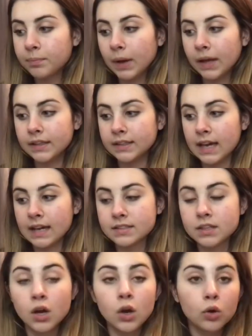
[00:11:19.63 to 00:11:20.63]
But
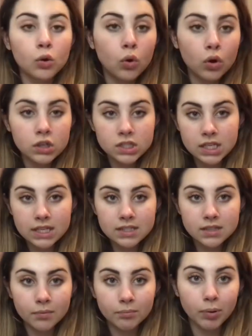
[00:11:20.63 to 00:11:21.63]
yes,
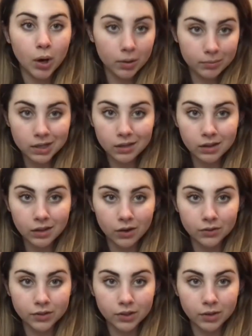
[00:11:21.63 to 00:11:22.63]
corsets permanently
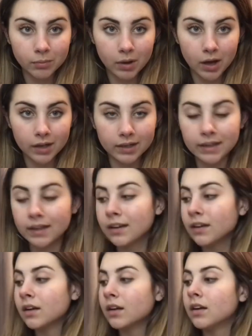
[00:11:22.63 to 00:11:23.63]
alter your body.
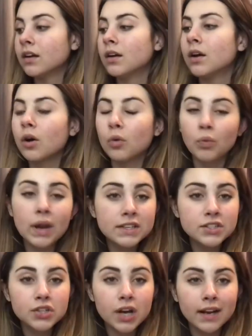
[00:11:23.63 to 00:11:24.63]

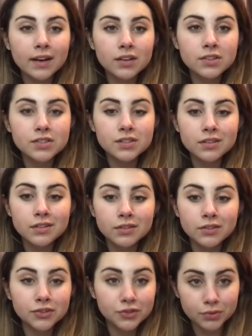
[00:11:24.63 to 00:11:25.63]
Waist trainers
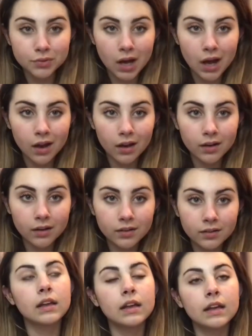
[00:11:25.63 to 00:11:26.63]
do not.
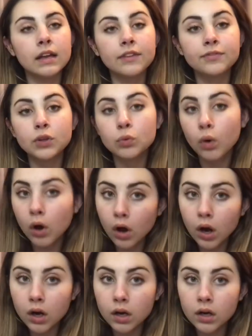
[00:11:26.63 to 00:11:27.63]
If you
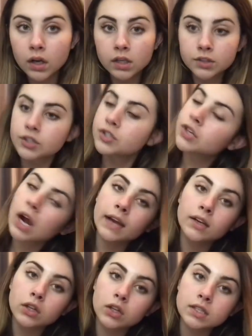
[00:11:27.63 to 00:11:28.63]
are just
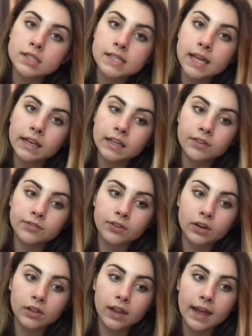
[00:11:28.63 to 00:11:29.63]
trying to look skinny
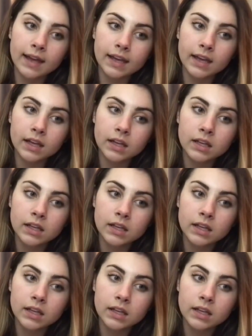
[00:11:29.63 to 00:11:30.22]
for like